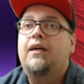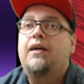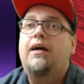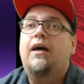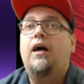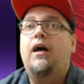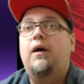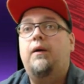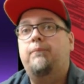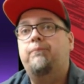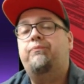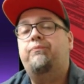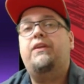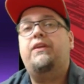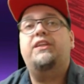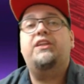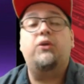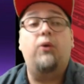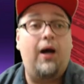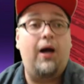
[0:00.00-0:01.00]
Um,
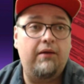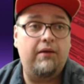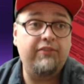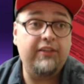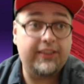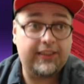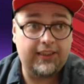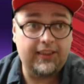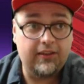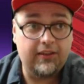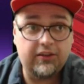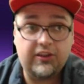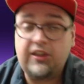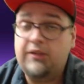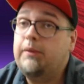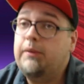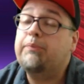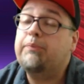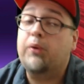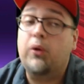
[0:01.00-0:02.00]
so obviously there's gonna
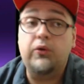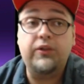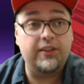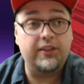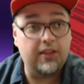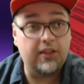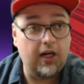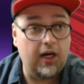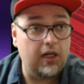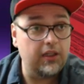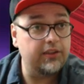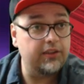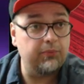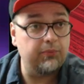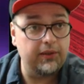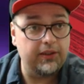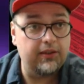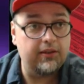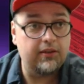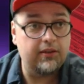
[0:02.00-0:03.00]
be pros and cons
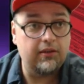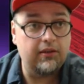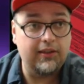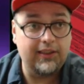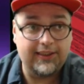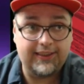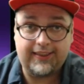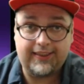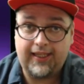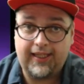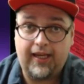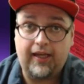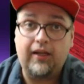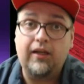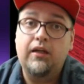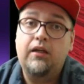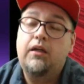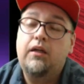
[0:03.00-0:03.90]
with this thing.